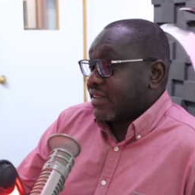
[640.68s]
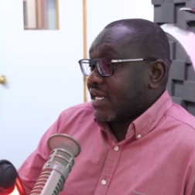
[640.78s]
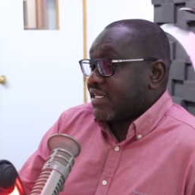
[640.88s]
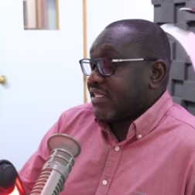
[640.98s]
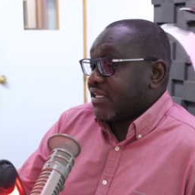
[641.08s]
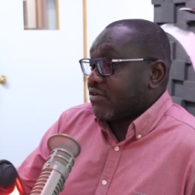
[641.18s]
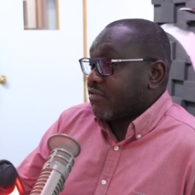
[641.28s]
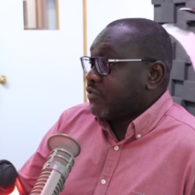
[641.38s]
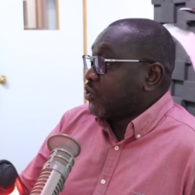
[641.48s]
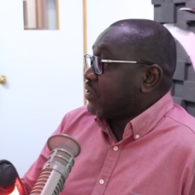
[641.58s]
30th
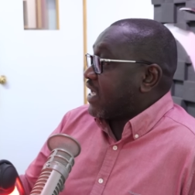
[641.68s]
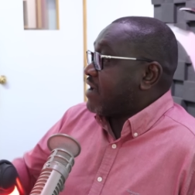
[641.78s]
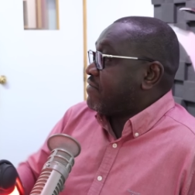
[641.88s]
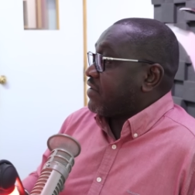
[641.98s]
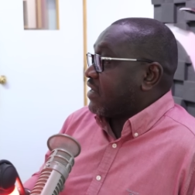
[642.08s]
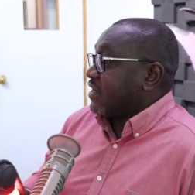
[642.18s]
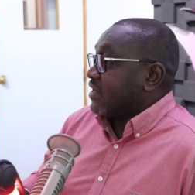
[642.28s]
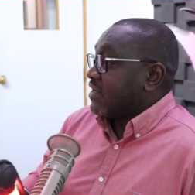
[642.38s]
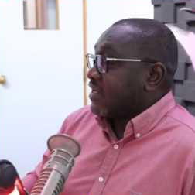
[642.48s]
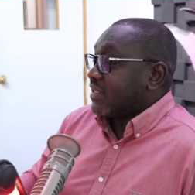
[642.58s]
of June every
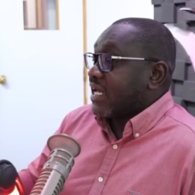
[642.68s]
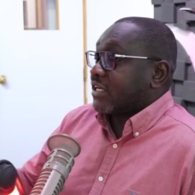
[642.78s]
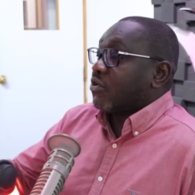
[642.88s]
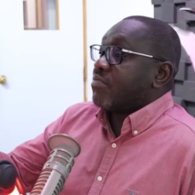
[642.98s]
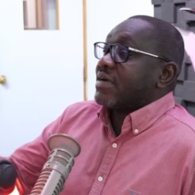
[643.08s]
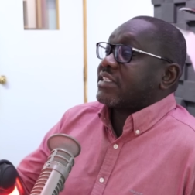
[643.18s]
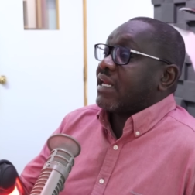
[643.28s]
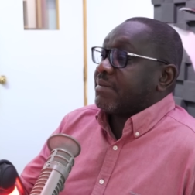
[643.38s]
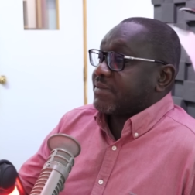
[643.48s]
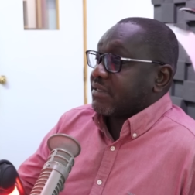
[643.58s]
year, mm -hmm. that law must
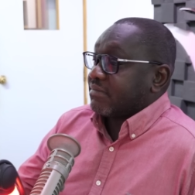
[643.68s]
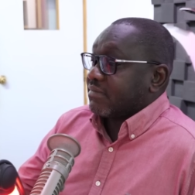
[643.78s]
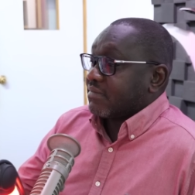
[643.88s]
lapse.